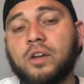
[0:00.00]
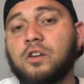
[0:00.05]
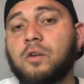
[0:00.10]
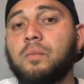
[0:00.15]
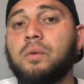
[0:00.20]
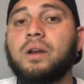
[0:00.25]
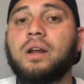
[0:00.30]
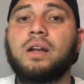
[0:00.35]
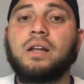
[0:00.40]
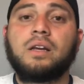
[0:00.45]

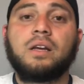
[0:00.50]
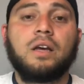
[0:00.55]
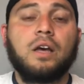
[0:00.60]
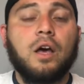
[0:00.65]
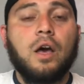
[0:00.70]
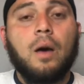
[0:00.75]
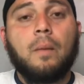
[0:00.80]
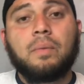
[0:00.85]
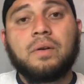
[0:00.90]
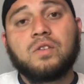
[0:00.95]
community,
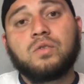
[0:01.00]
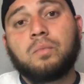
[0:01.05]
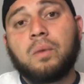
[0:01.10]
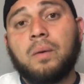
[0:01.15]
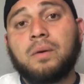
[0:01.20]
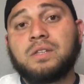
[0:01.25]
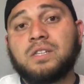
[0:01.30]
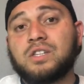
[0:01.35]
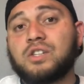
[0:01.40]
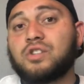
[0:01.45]
please
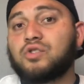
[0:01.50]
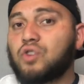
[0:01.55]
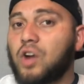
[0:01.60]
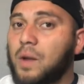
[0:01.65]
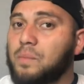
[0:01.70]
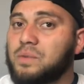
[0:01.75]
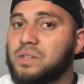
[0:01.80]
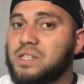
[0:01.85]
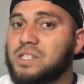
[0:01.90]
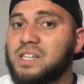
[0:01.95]
remember to
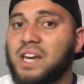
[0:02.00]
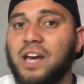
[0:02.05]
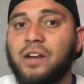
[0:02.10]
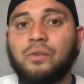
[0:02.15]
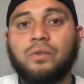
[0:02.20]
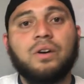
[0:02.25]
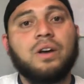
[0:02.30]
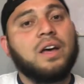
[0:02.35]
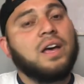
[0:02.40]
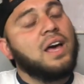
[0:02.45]
subscribe to the channel,